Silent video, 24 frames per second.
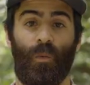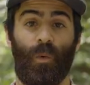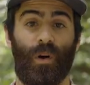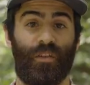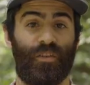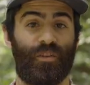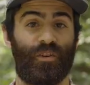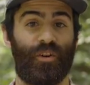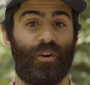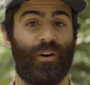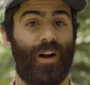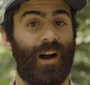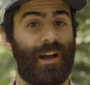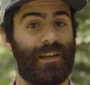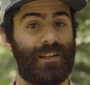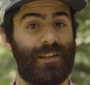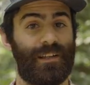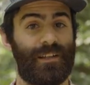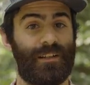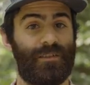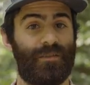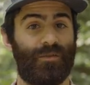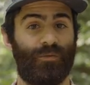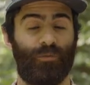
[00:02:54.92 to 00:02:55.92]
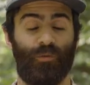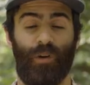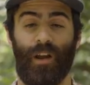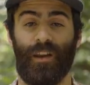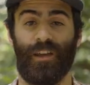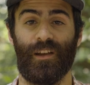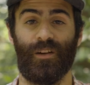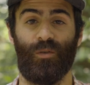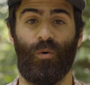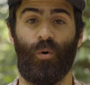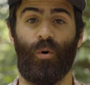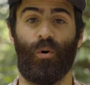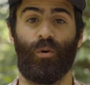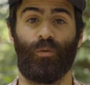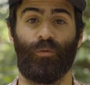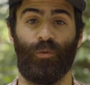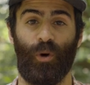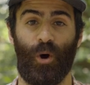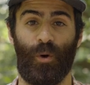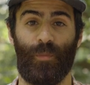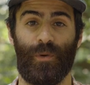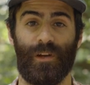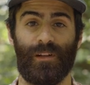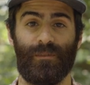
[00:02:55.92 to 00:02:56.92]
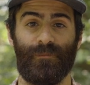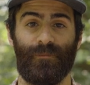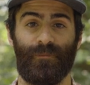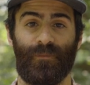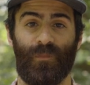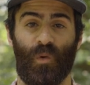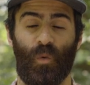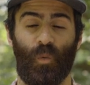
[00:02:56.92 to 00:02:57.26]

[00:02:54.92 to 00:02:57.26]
Whether you're hiking, running, or roaming,